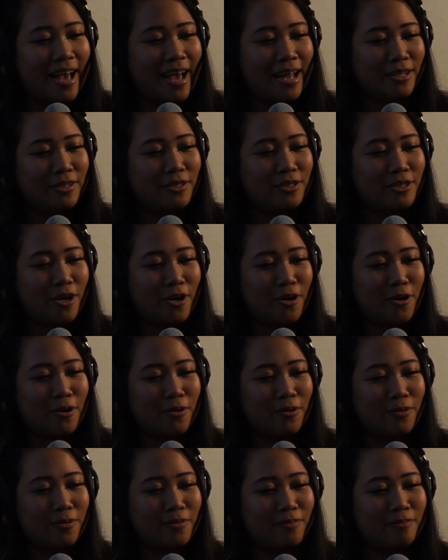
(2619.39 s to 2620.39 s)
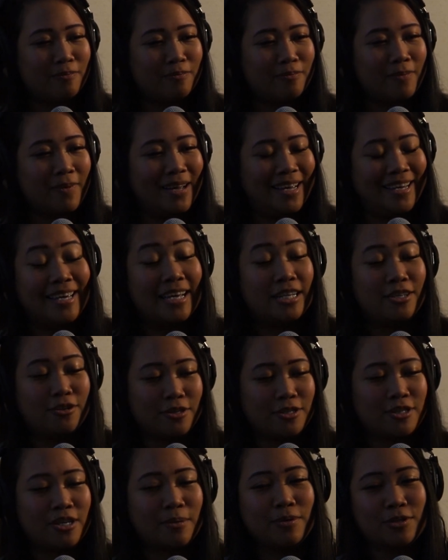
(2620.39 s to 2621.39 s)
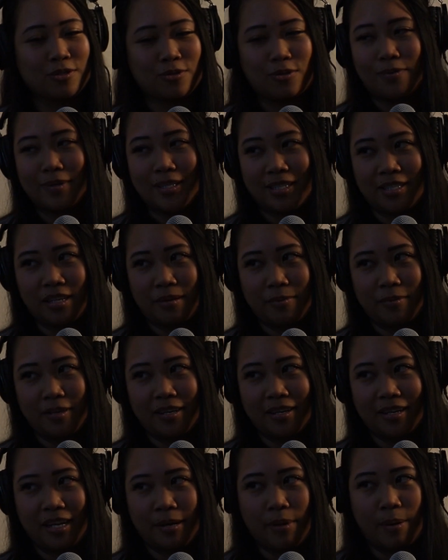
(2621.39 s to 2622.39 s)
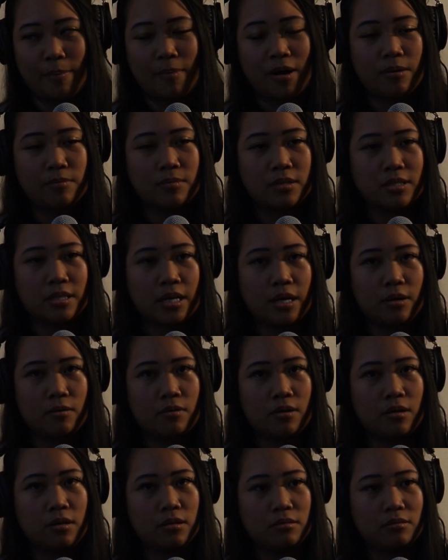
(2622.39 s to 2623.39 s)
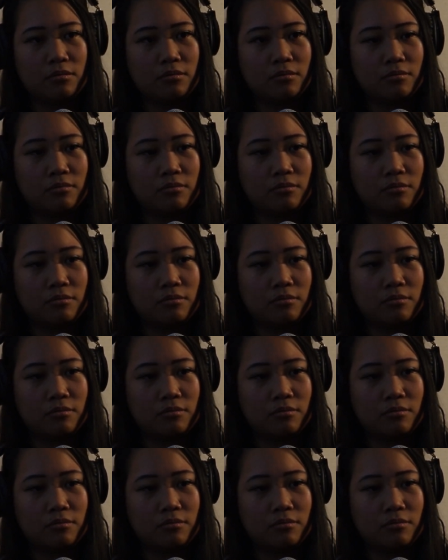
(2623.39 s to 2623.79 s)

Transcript: And so he had to go to summer school one summer, and my mom was like, well,